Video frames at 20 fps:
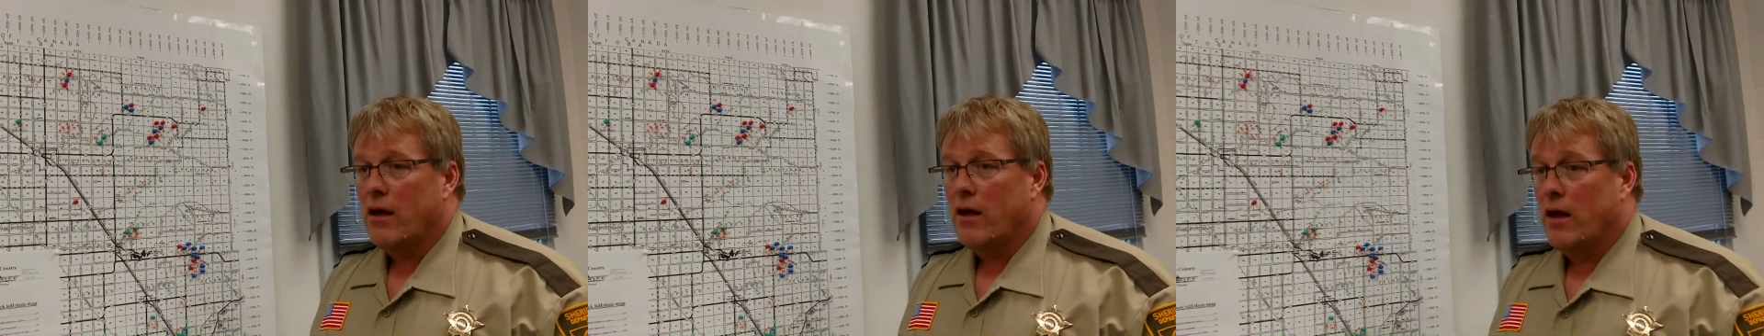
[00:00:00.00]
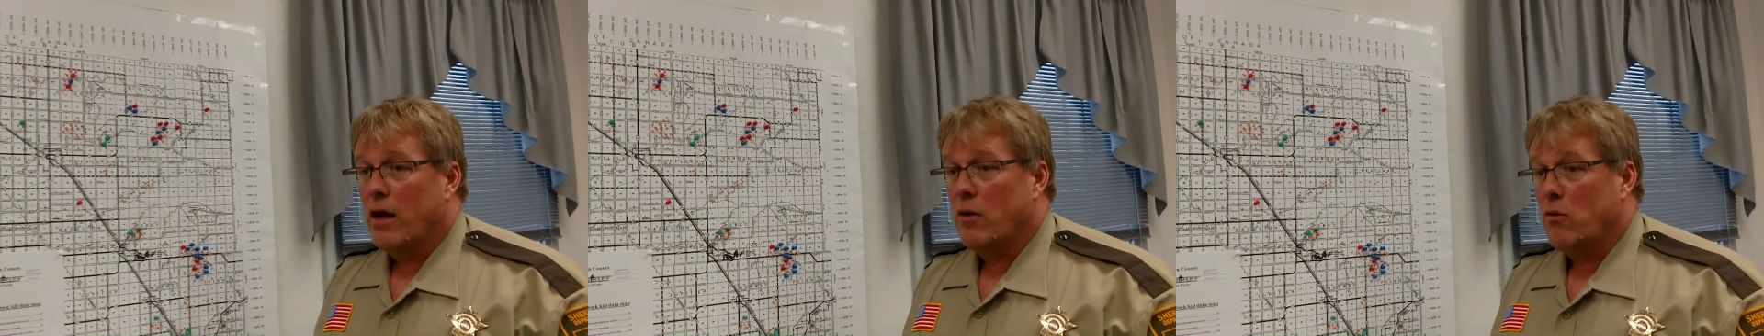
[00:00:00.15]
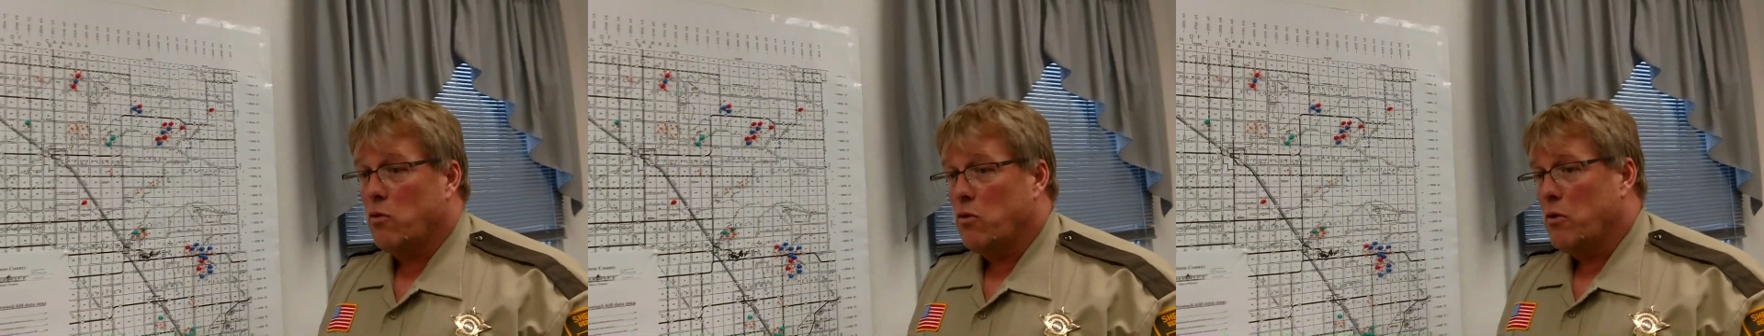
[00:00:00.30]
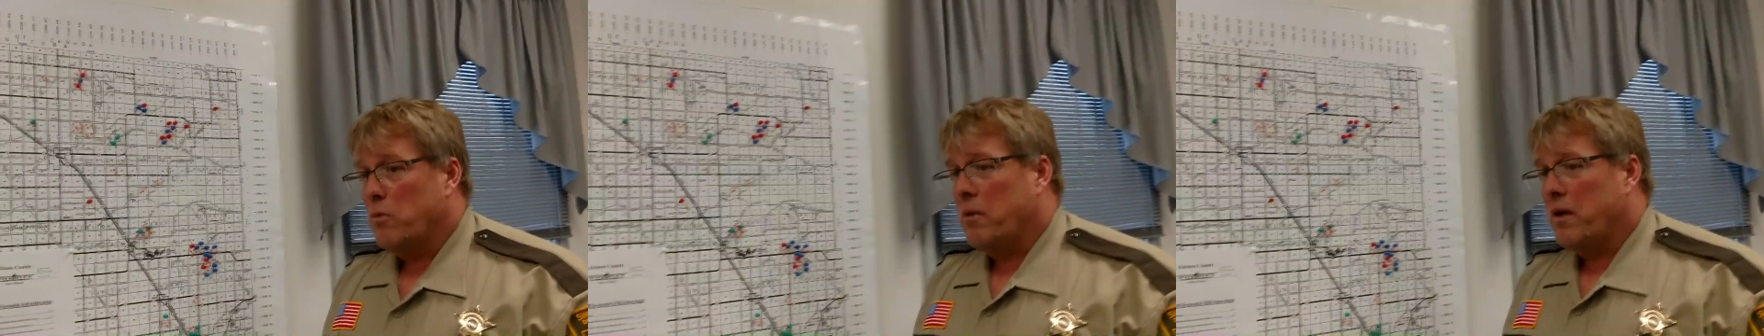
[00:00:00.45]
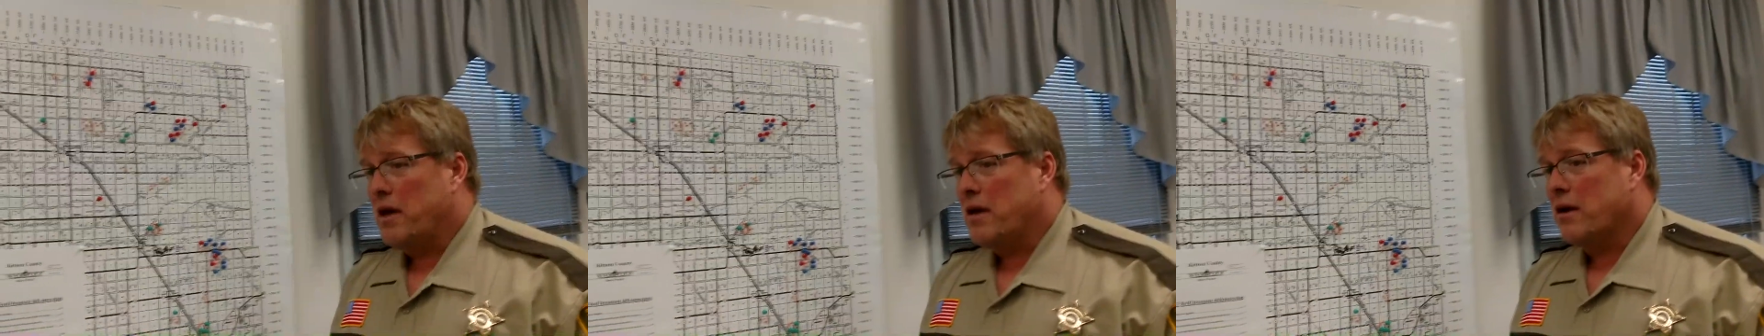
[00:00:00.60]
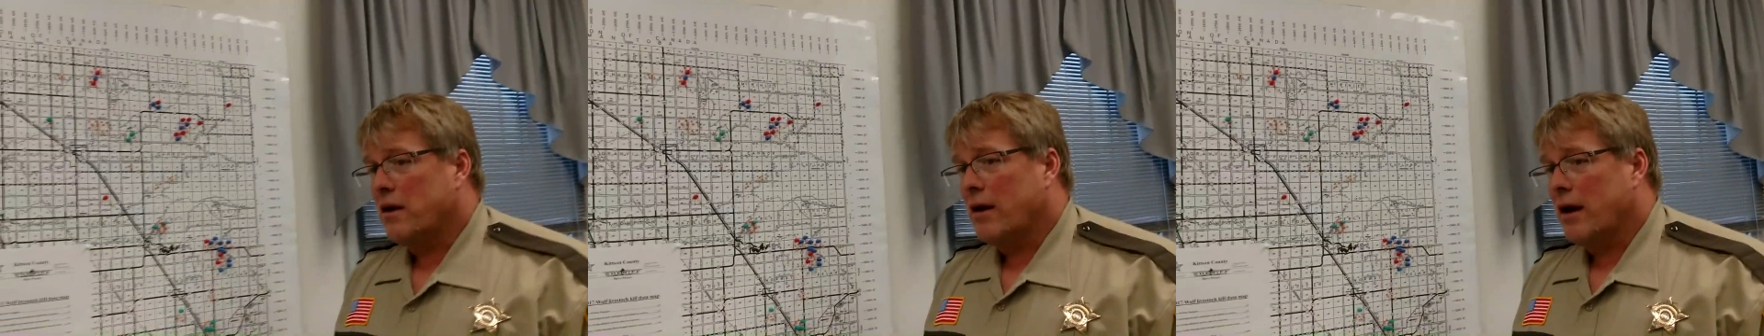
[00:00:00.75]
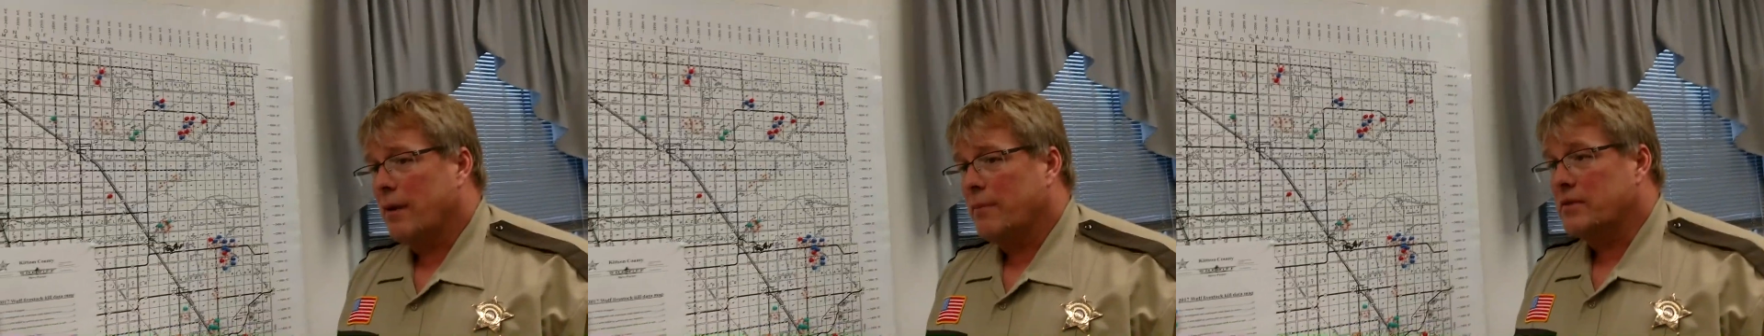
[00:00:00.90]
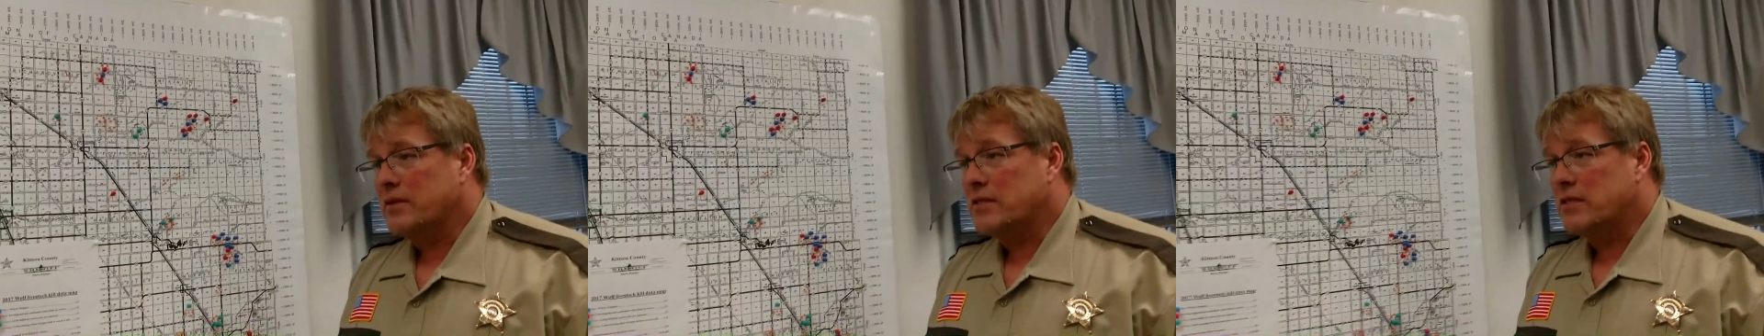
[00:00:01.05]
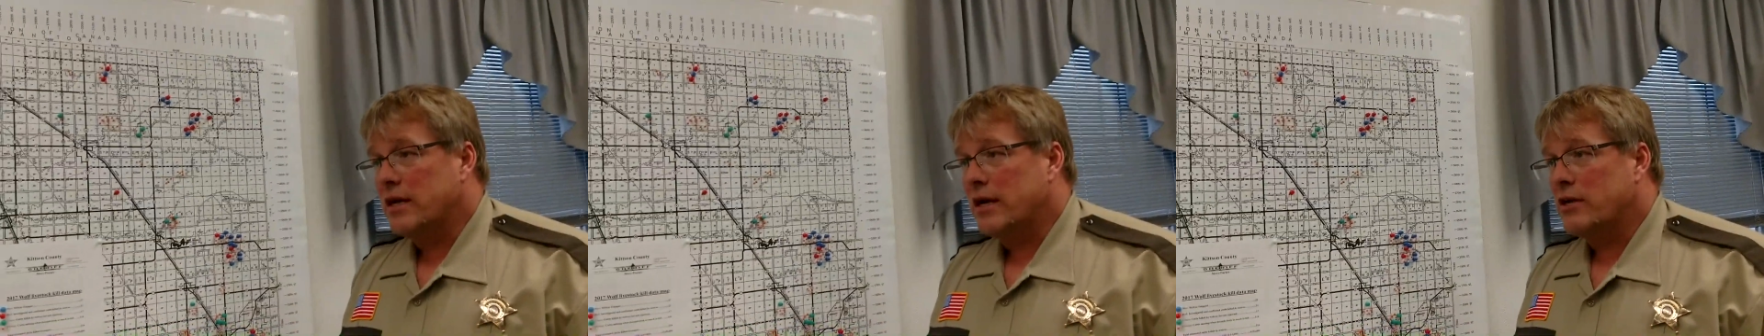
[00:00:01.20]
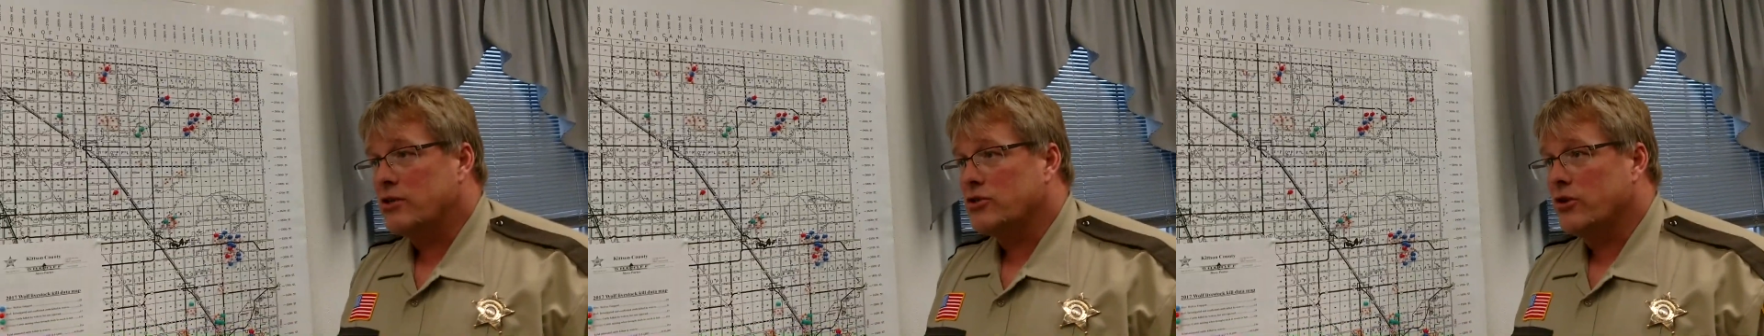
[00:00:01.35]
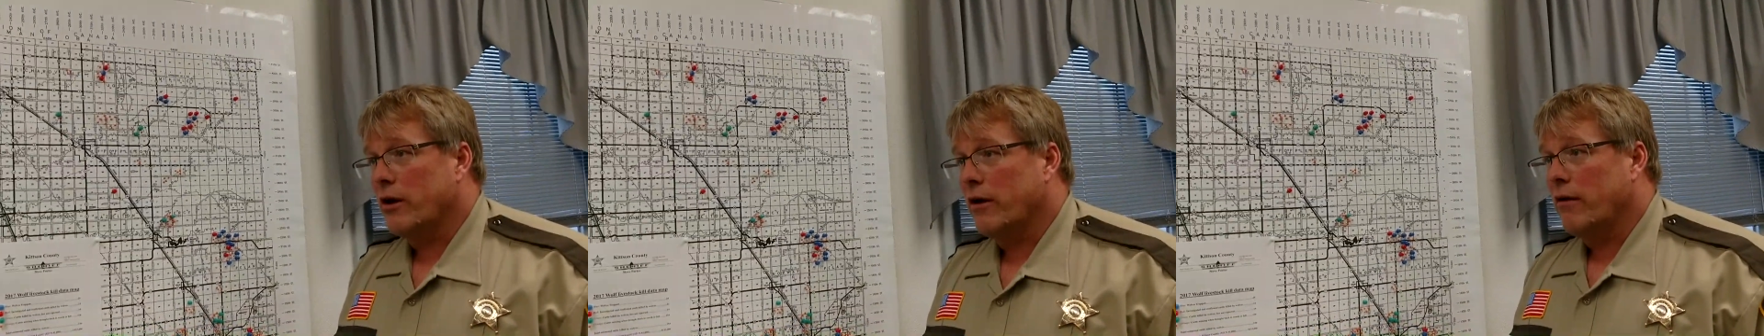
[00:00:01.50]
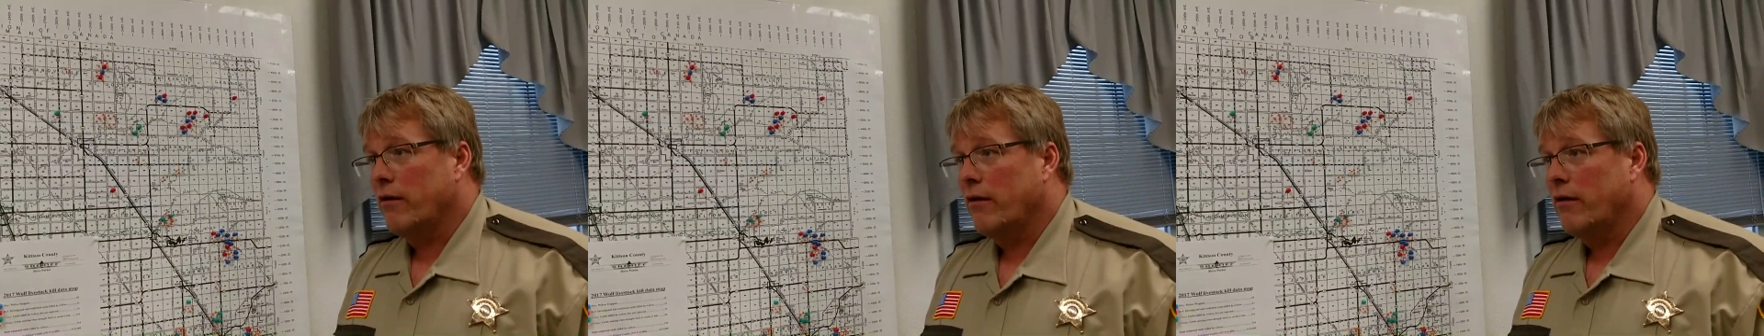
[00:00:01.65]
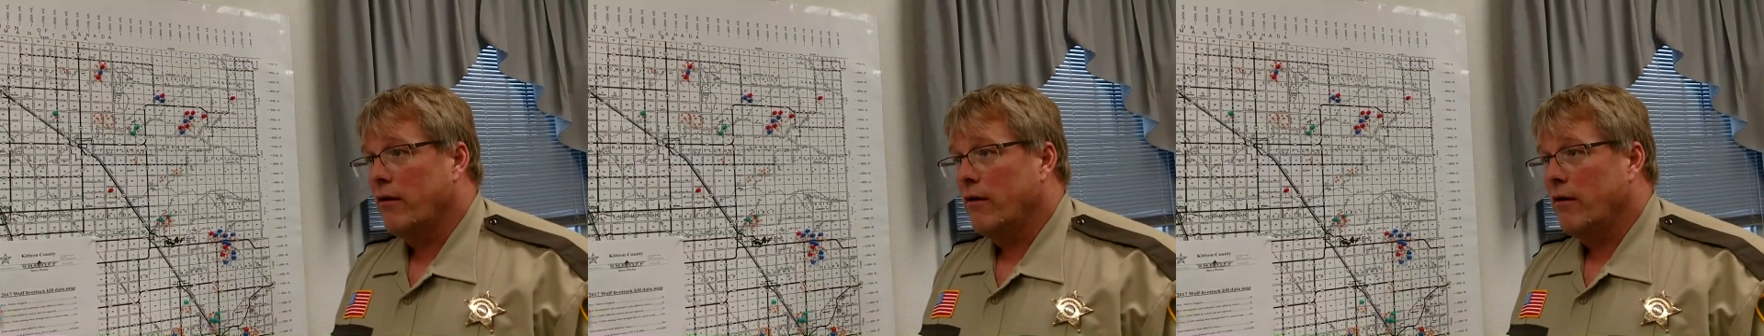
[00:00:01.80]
and we'll pay you compensation